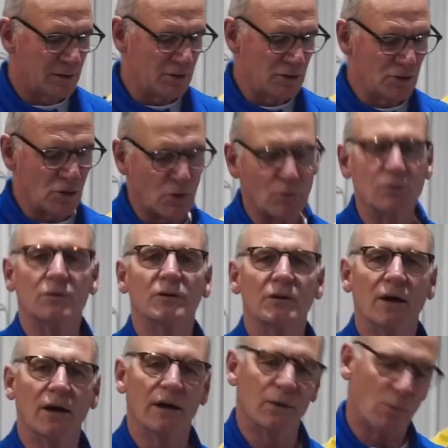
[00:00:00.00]
You don't
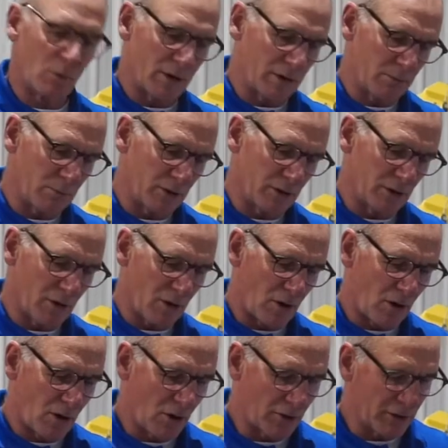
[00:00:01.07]
want to put
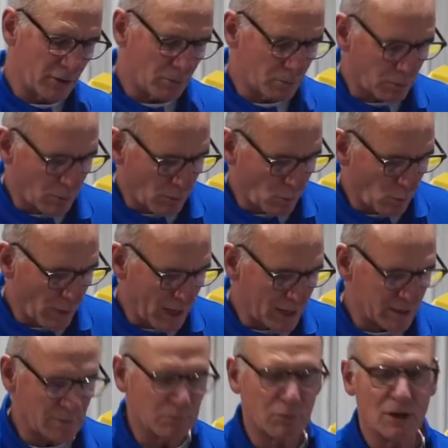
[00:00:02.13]
all your
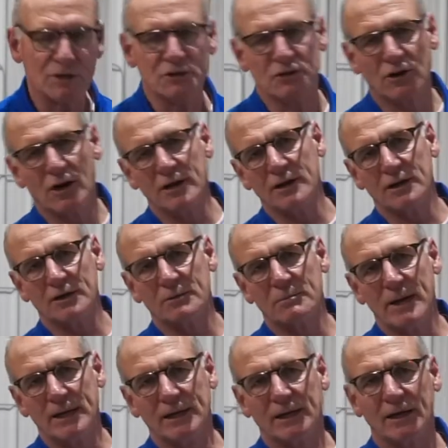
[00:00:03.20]
weight and pressure on here to
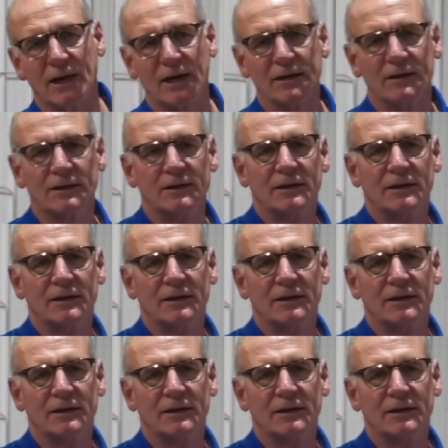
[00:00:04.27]
make a cut.